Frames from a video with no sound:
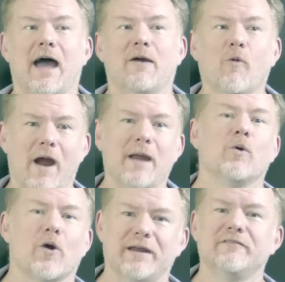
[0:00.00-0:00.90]
A way
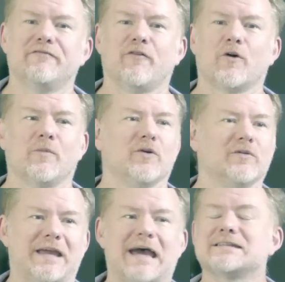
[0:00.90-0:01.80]
more informal
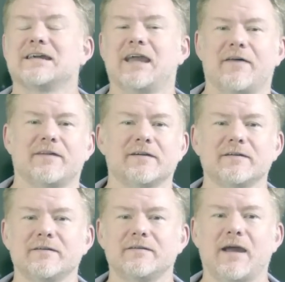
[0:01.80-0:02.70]

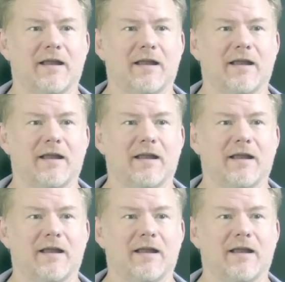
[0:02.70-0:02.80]
get-together.